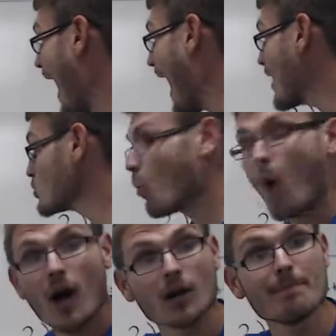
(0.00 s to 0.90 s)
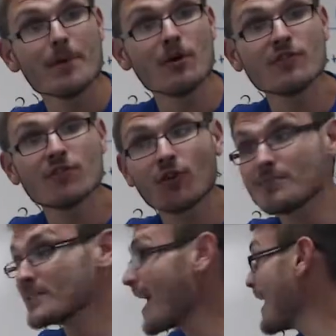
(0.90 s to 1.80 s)
as water moves from
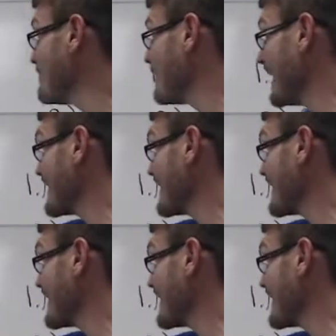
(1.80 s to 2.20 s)
side B to